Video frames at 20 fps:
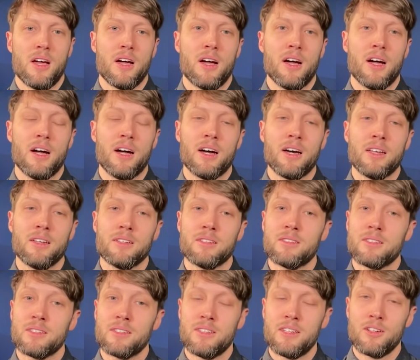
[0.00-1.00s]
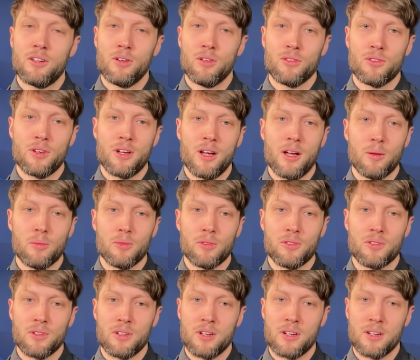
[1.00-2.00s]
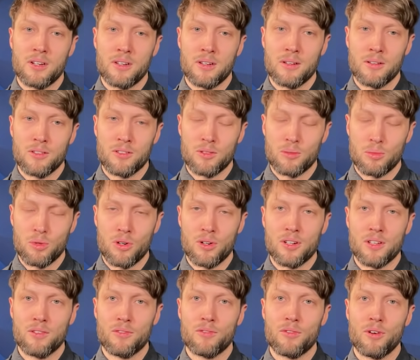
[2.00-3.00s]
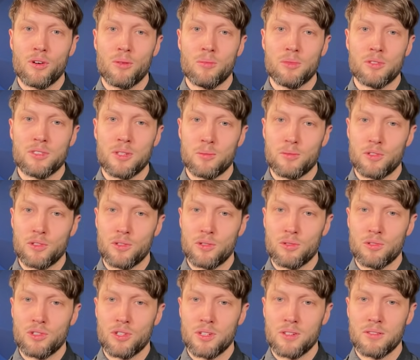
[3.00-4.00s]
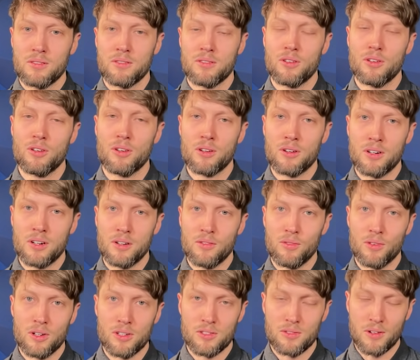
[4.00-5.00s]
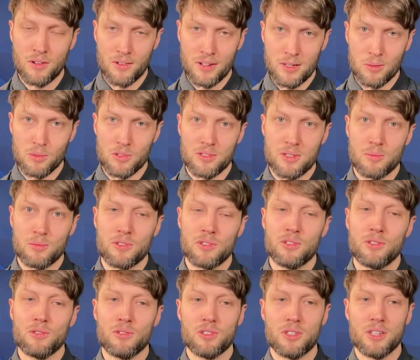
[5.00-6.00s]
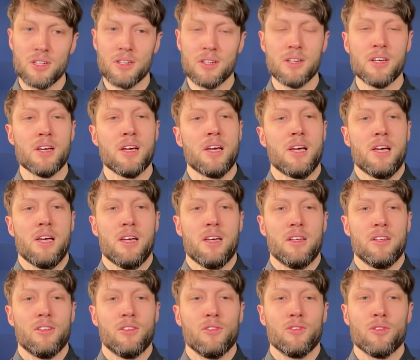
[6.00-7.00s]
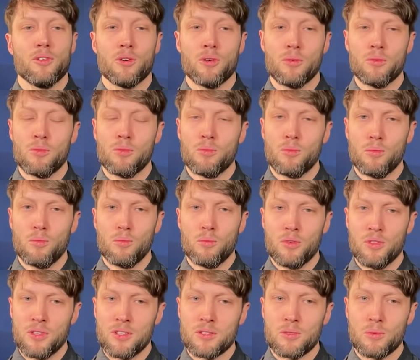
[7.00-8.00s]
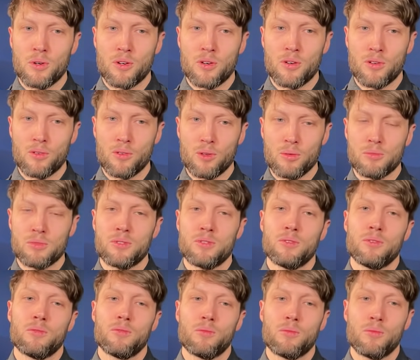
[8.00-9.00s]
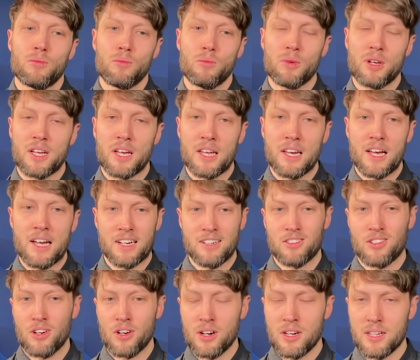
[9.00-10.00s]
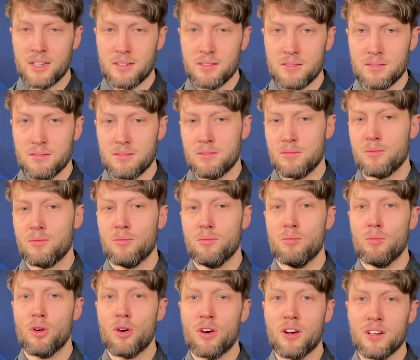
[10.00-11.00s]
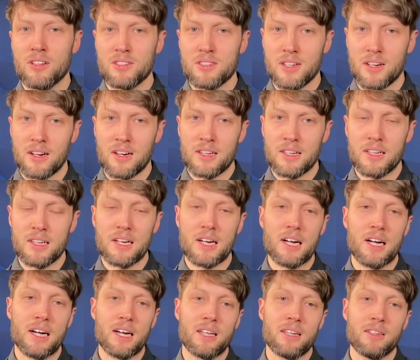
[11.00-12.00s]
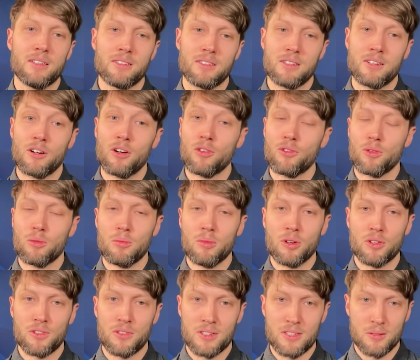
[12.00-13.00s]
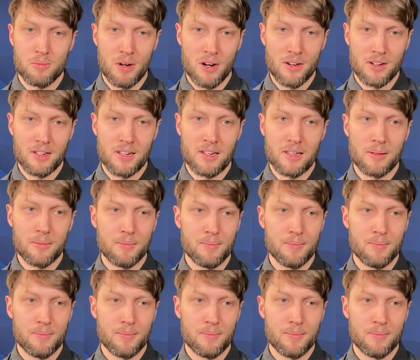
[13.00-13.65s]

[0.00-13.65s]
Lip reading: And that also helps support informed substitution or avoids regrettable substitution. So with this work on groups, we can act earlier, more holistically, and also more transparently.